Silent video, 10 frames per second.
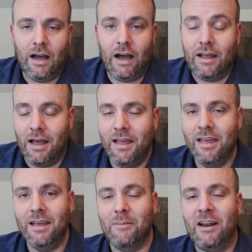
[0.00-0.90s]

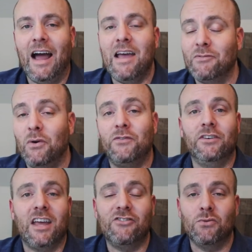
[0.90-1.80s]
I mean, I have no
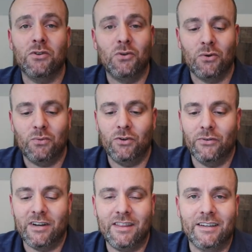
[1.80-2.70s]
affiliation with Northwood
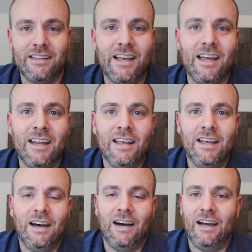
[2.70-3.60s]
or anything like that,
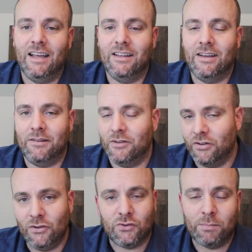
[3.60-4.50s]

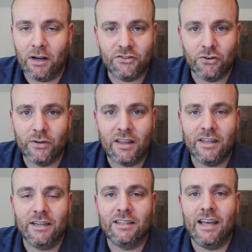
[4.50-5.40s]
no sponsor or
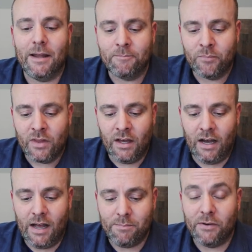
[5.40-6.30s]
anything like that.
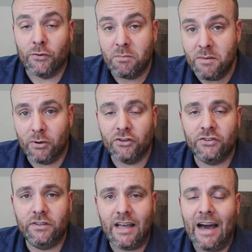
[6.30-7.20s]
But for me
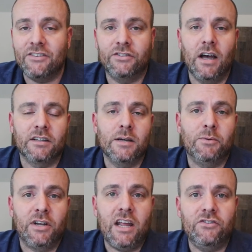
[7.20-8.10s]
personally, I stocked
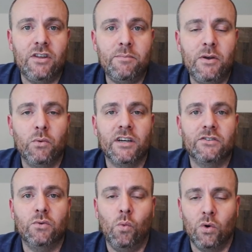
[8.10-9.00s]
up on HTP
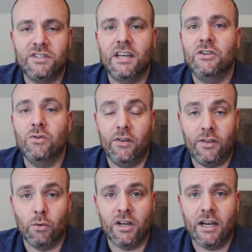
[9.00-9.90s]
wicks once I knew that
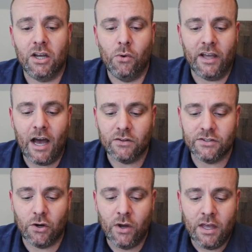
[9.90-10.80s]
they were kind of going out.
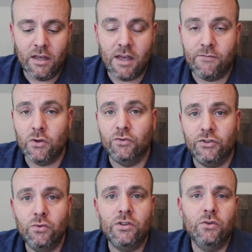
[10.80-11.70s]
So if you
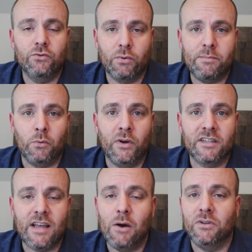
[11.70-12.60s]
do use ribbon
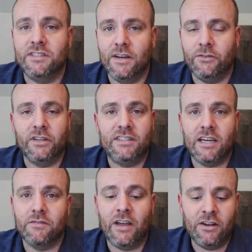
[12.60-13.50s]
wicks, I would definitely
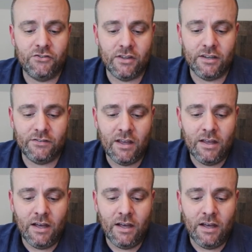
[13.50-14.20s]
take advantage of this.